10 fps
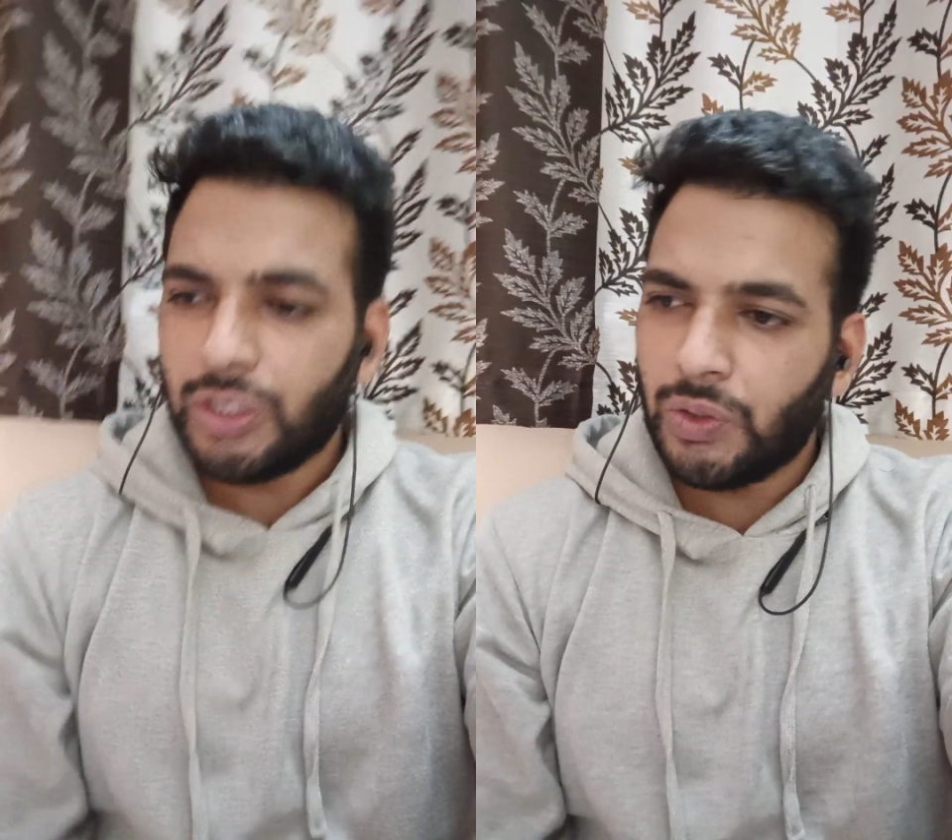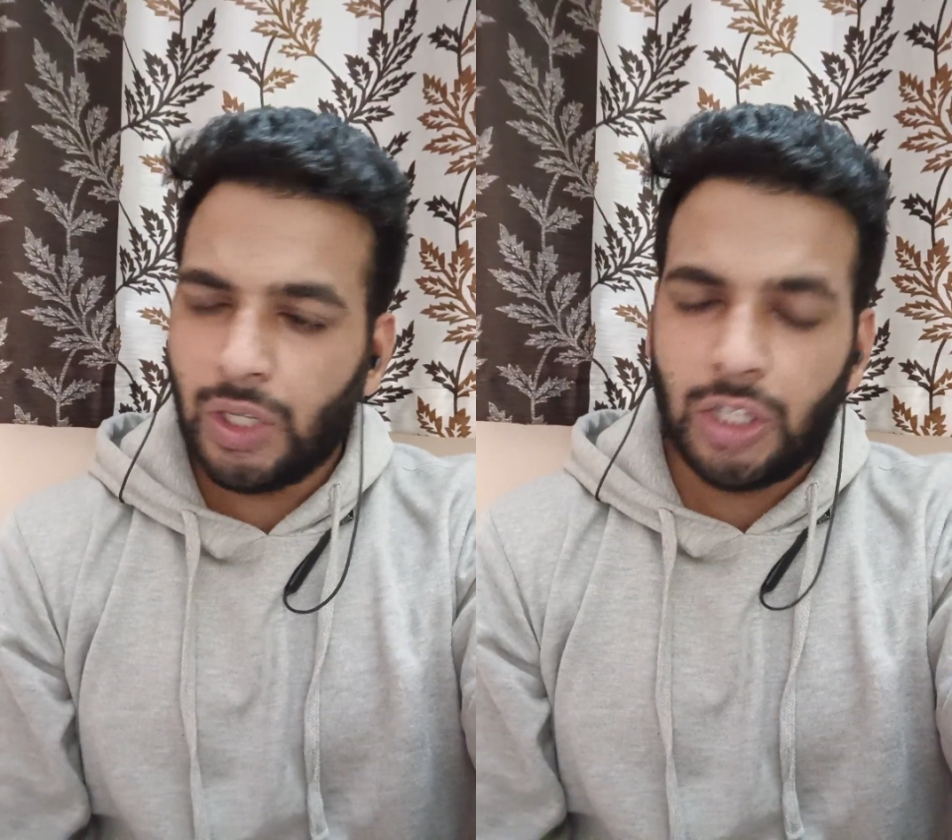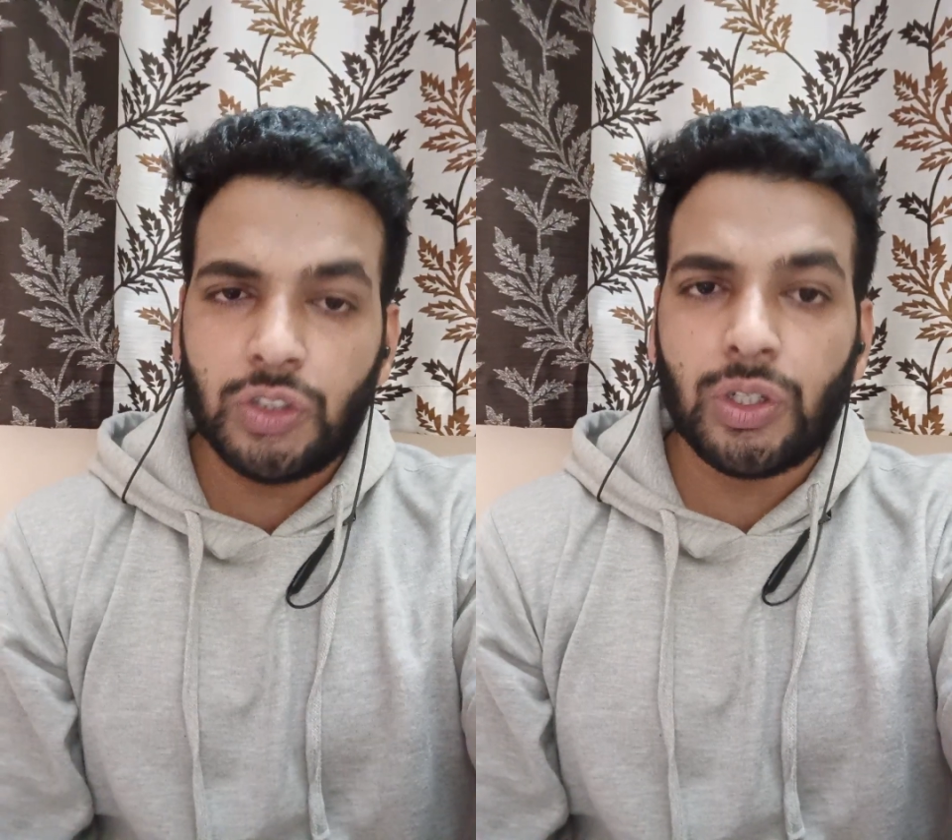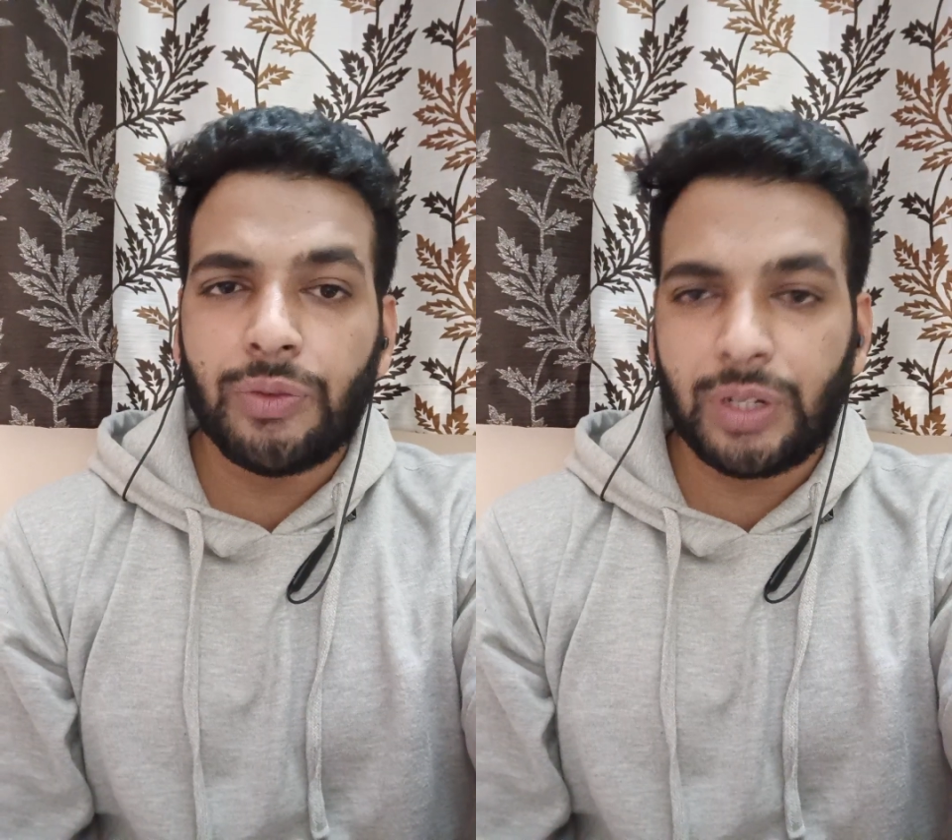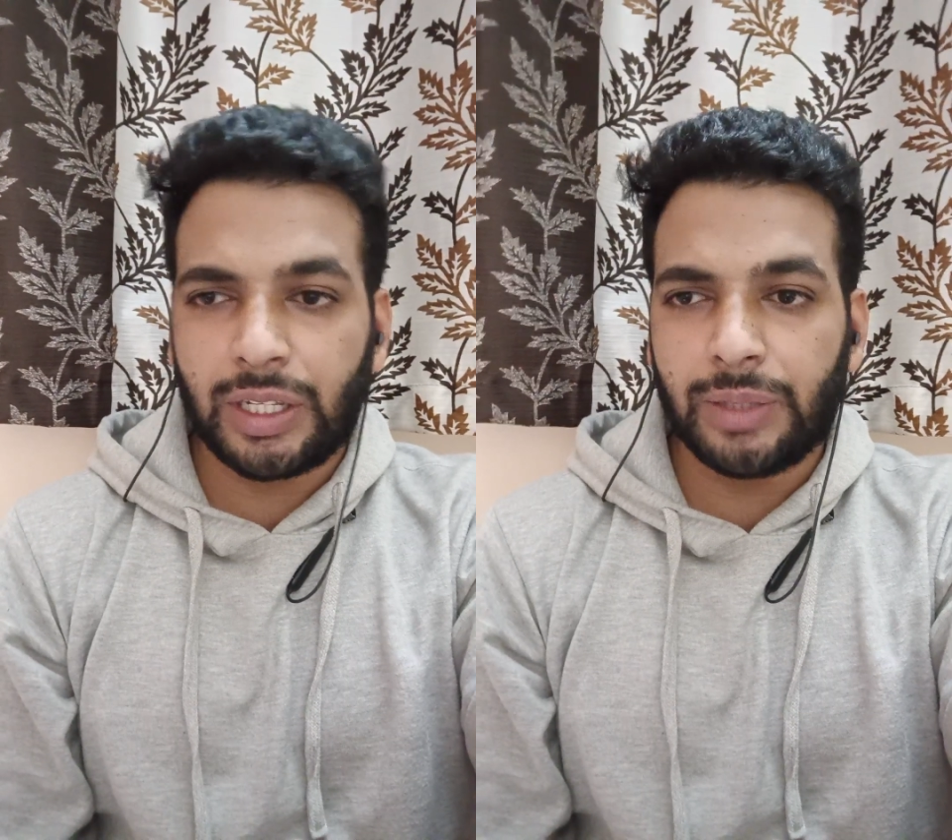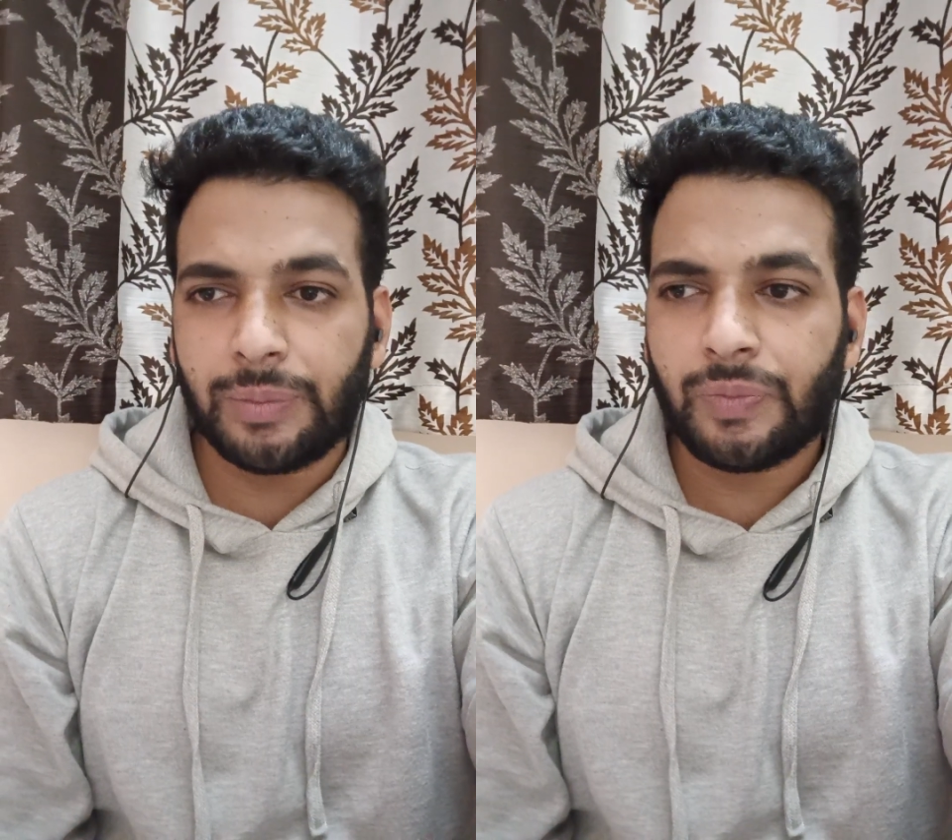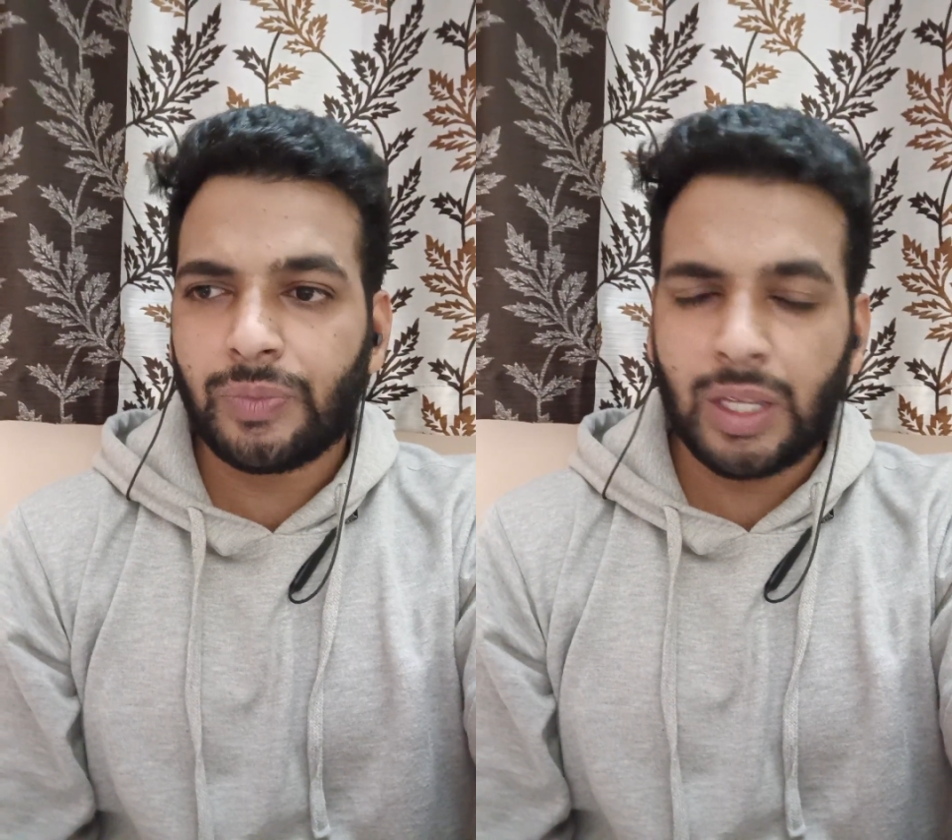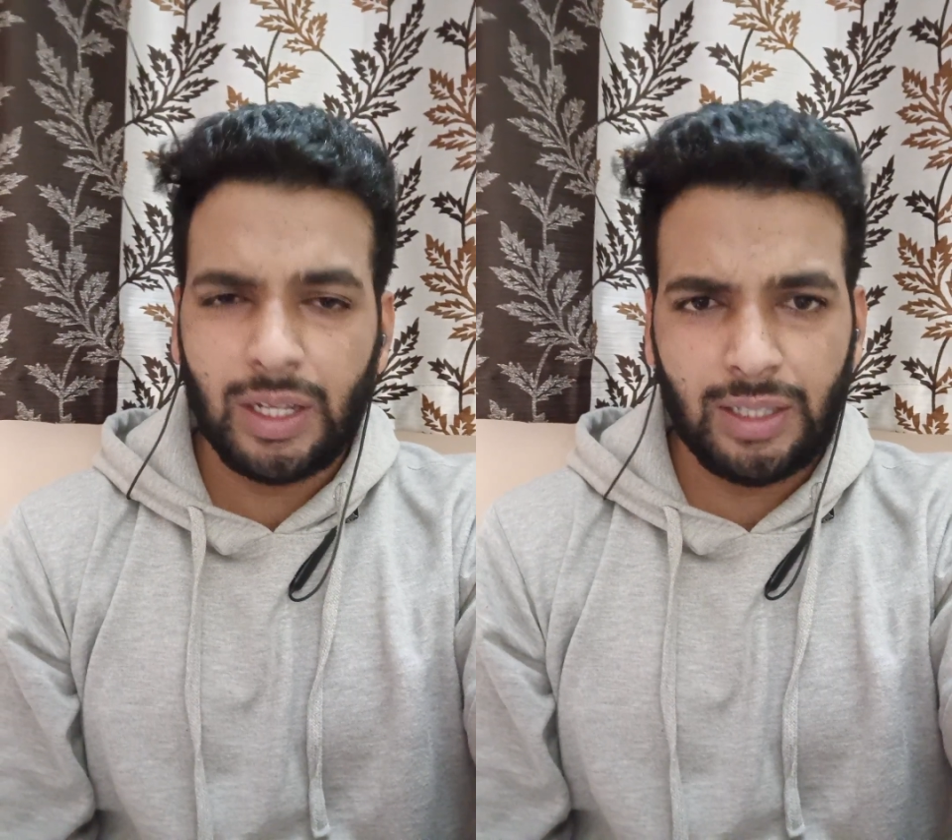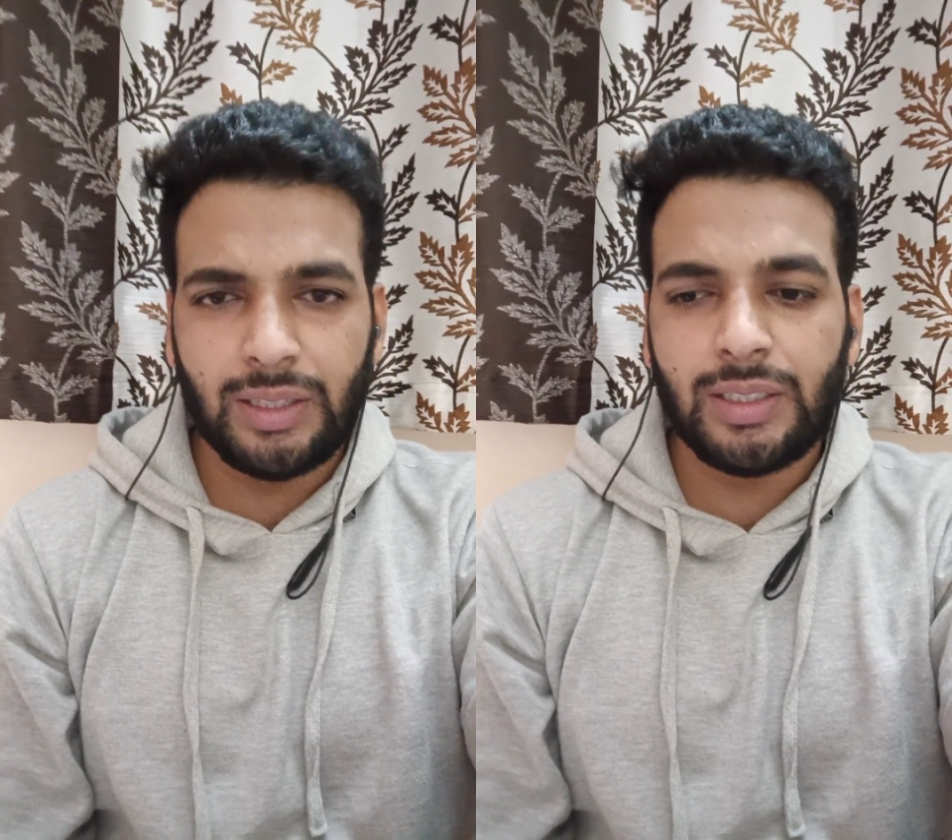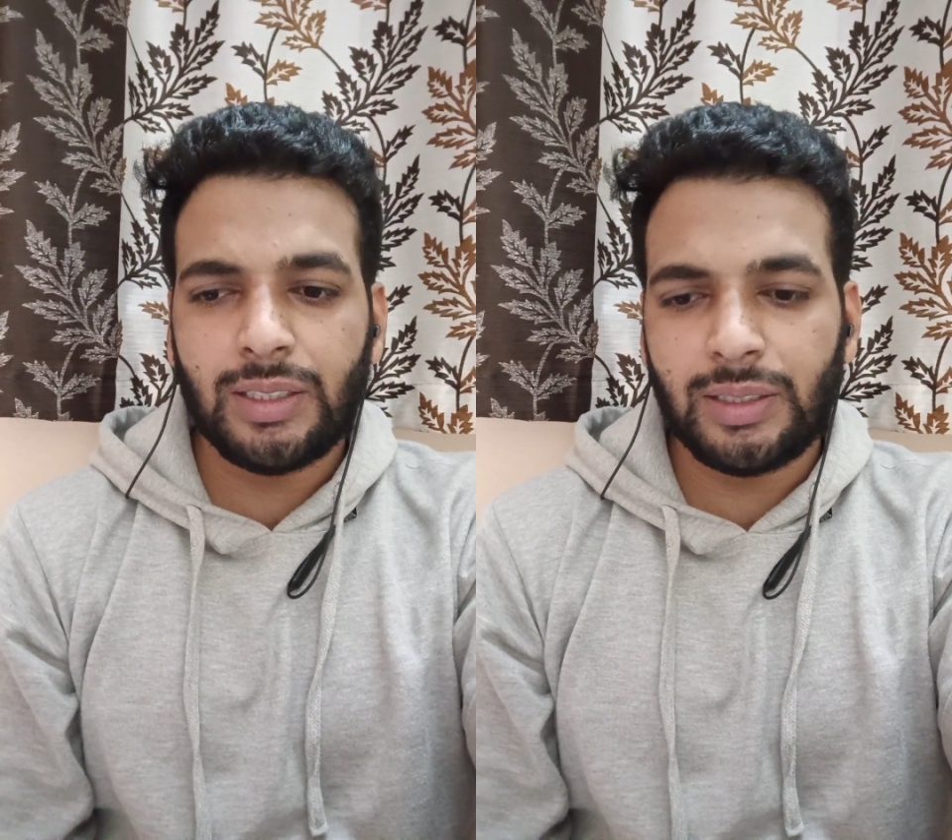you will enjoy working
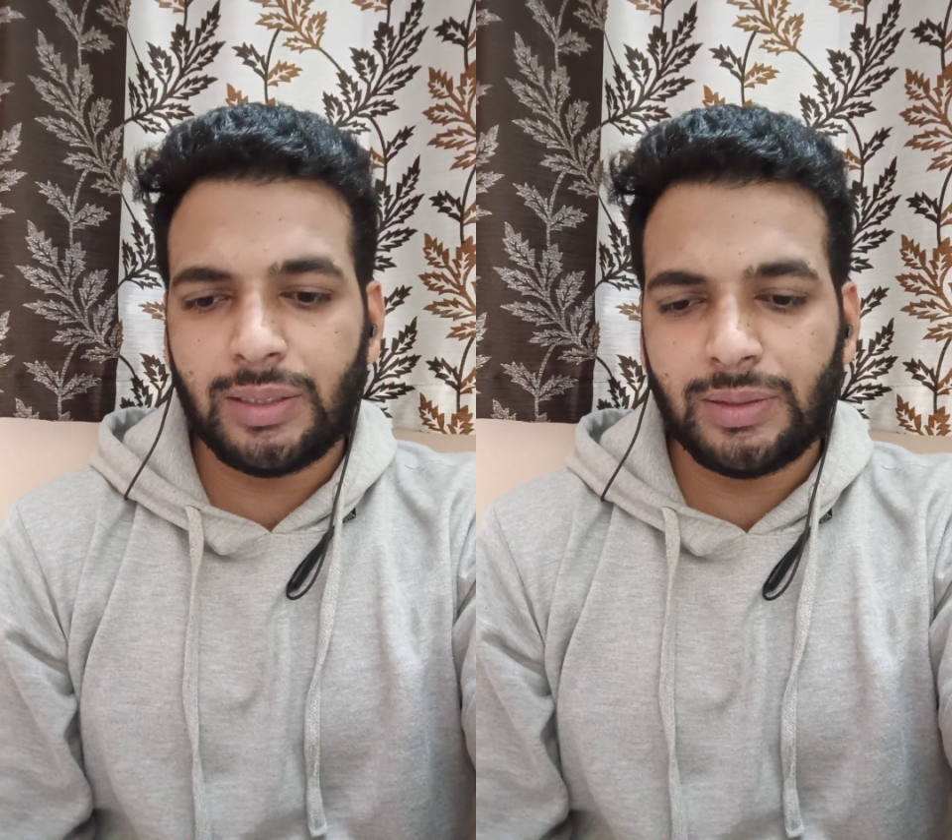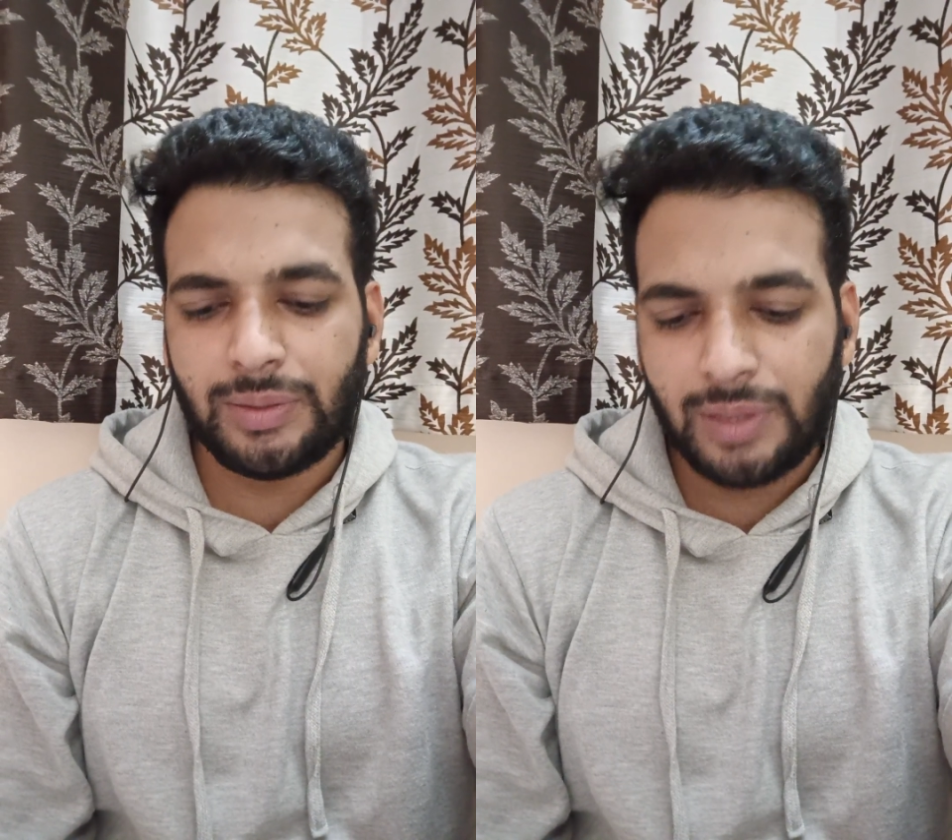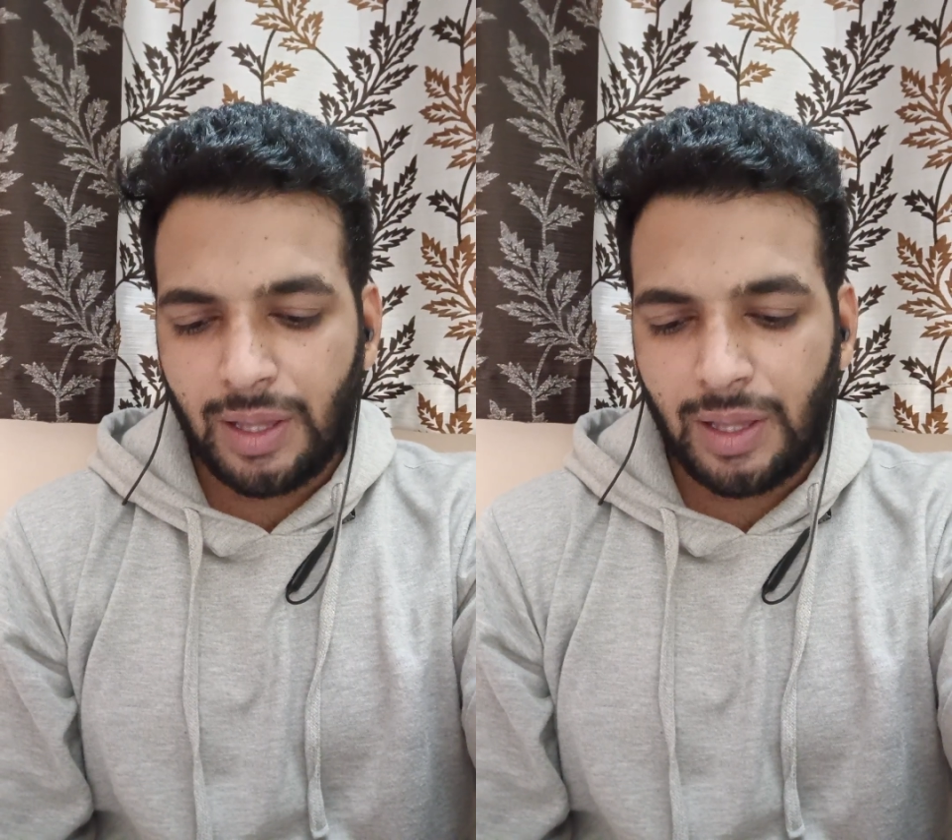in the